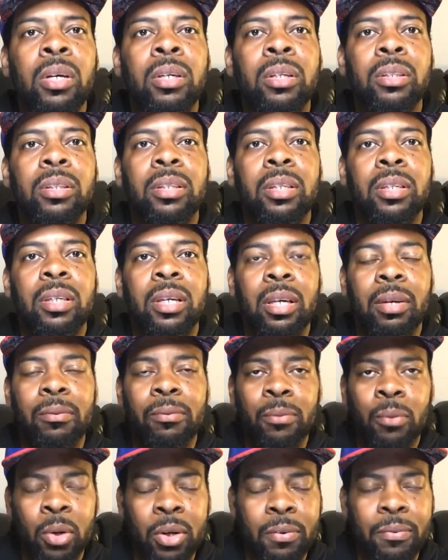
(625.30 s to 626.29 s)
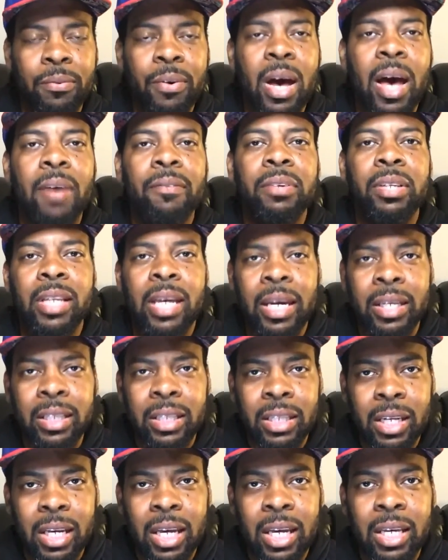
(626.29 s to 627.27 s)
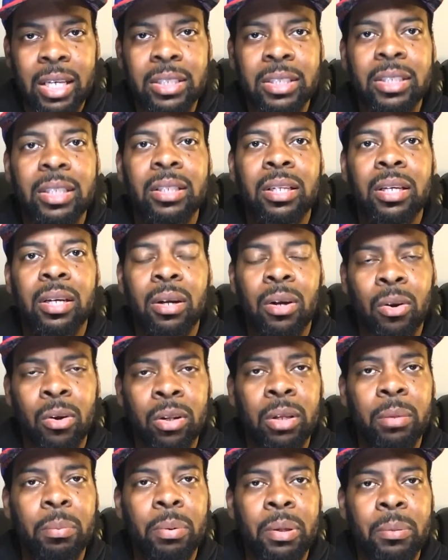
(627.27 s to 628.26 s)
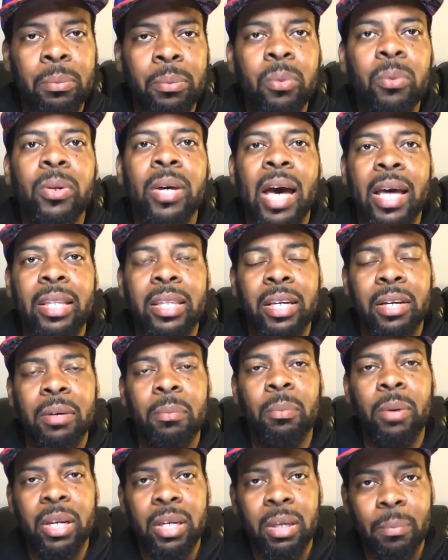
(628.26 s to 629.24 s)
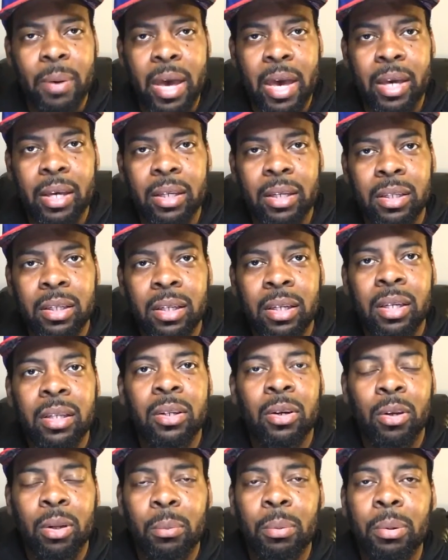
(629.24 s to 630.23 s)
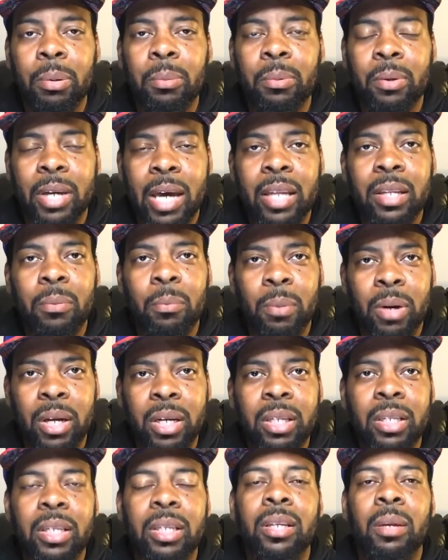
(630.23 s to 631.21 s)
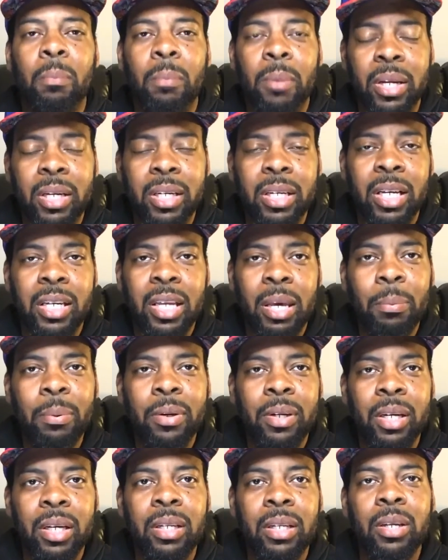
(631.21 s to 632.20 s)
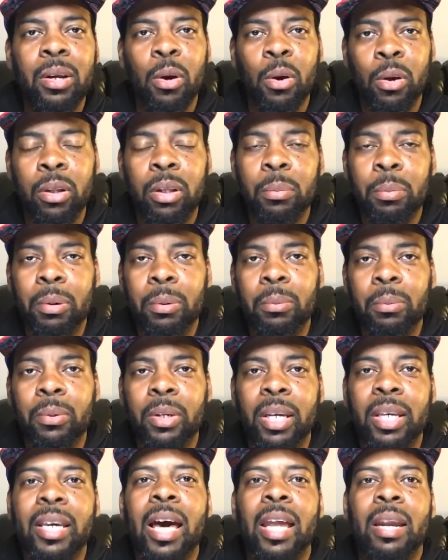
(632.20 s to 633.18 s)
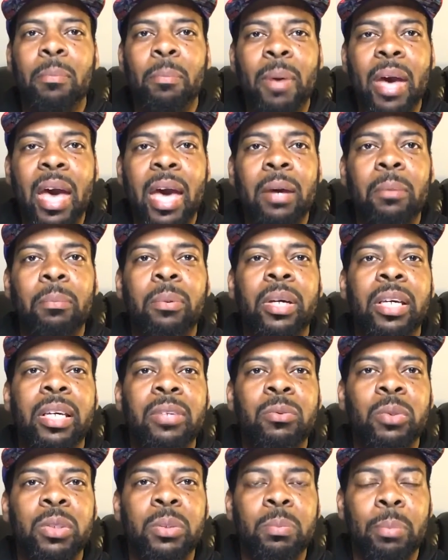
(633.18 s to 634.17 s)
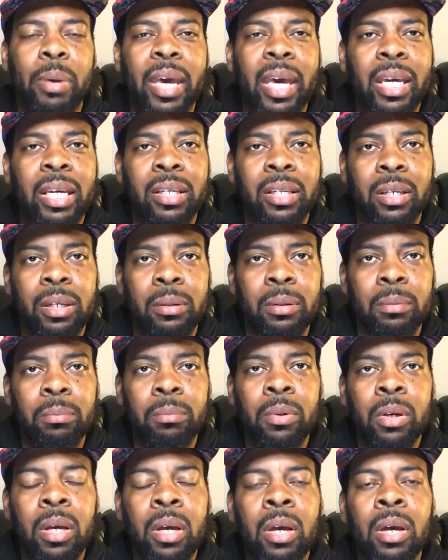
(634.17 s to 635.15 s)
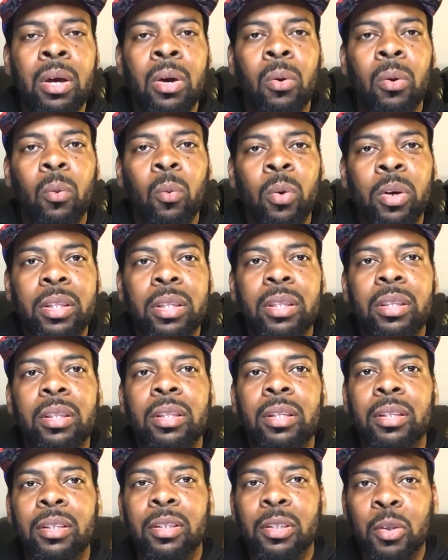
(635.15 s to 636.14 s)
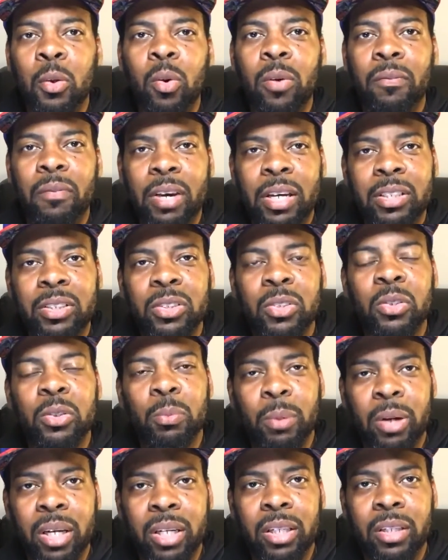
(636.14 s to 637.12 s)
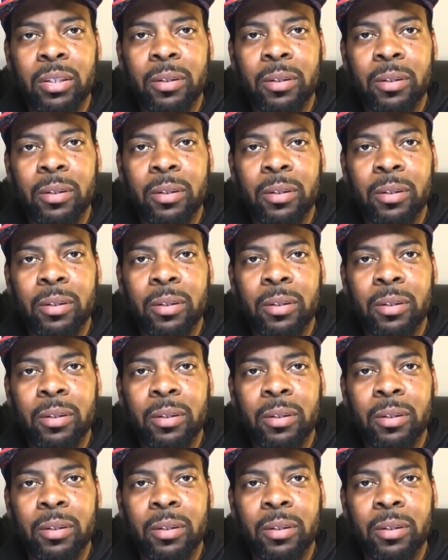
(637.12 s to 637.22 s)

in 45 and 90 days, the early people got their money back. The early people got the money that they put in. The early people, they got it back. But he was paying them with the new investors' money.